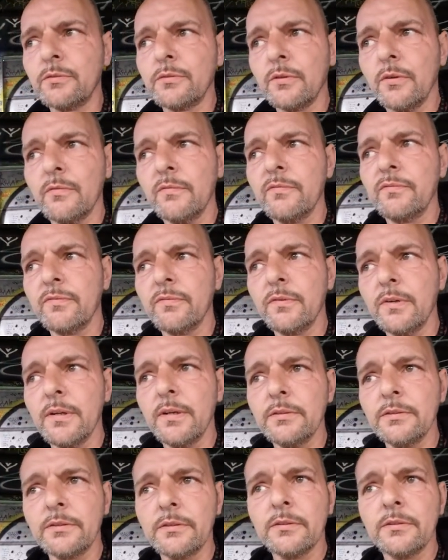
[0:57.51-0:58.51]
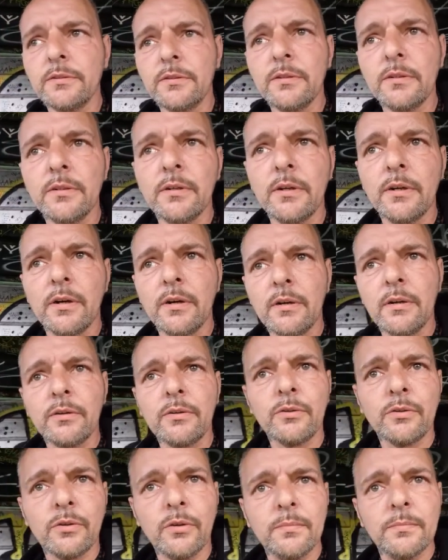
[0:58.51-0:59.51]
conference and I
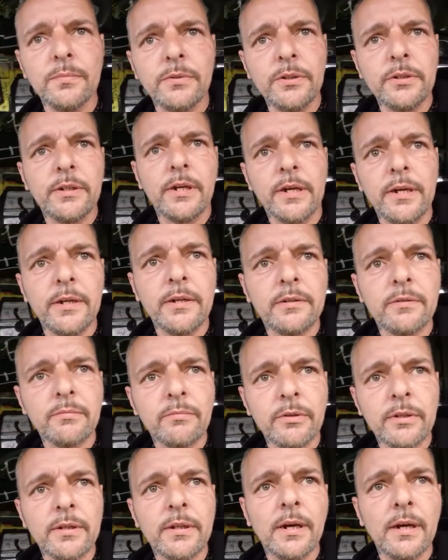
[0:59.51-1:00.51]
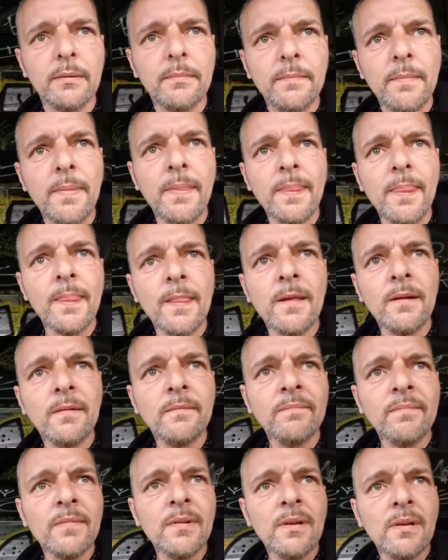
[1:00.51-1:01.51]
communicate with them.
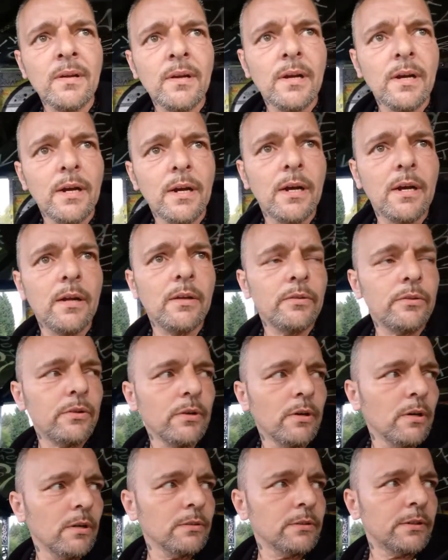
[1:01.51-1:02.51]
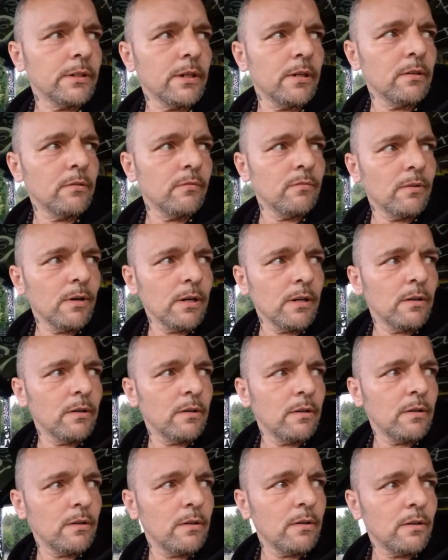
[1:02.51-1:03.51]
And turns in one
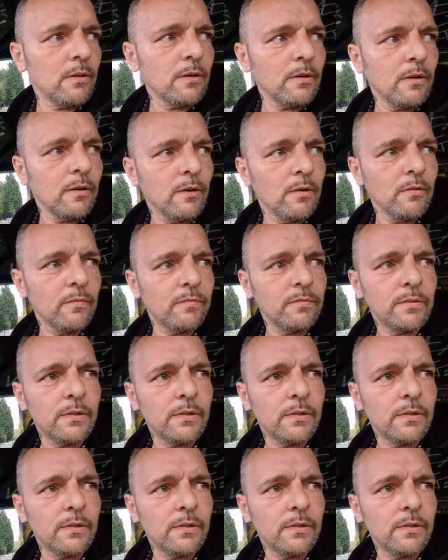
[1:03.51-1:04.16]
of